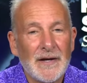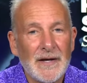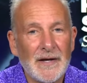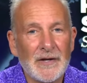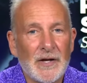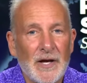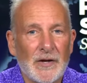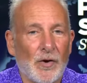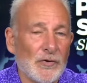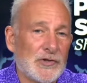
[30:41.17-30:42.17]
in in
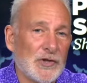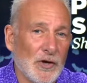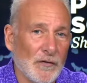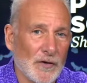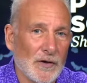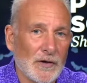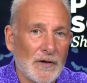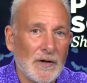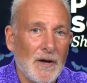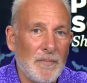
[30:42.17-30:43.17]
gold and silver,
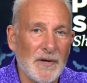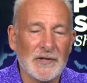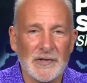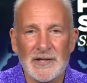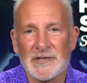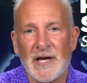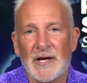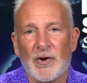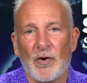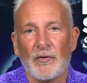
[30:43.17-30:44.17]
because let's say
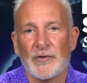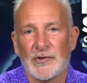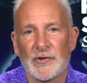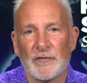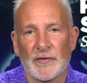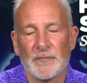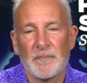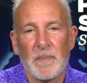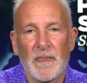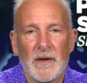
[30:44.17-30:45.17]
gold and silver,
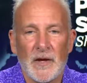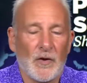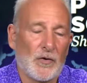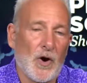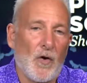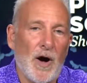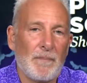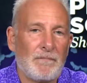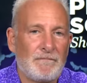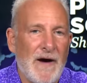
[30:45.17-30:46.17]
you know, go
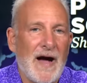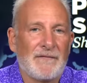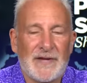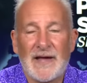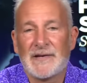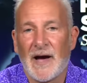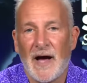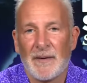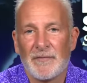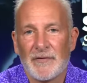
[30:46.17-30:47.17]
up five, ten
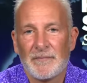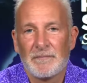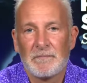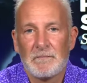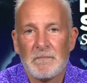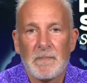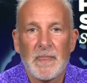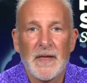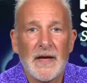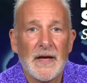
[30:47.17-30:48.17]
times
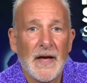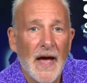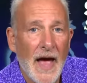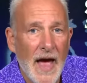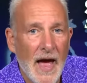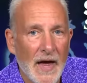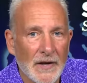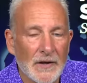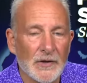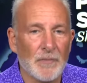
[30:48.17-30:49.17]

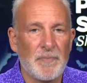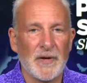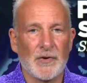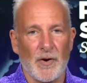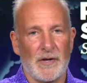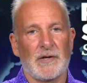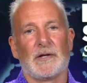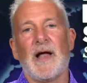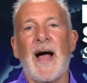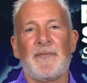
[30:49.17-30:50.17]
and your Bitcoin
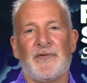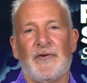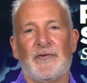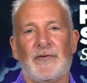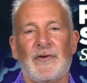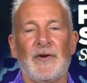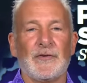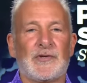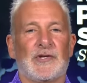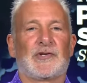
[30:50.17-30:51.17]
collapses, you
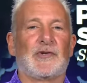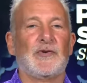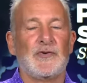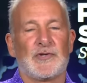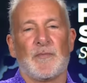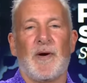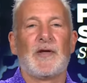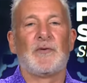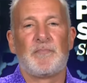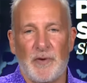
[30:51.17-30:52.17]
don't just lose the money
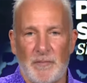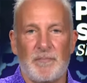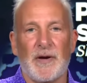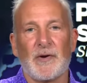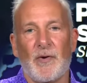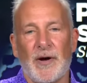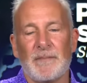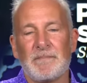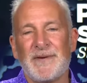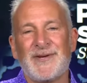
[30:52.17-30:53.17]
you put in Bitcoin.
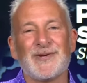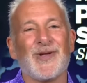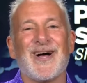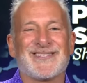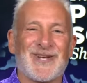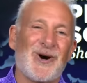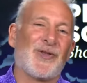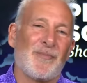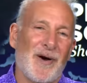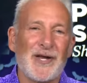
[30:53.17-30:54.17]
You lost all
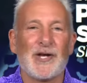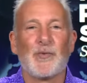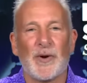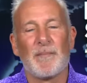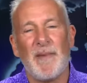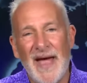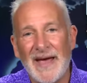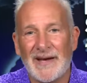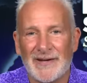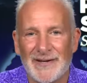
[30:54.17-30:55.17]
the money you would have
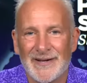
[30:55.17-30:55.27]
made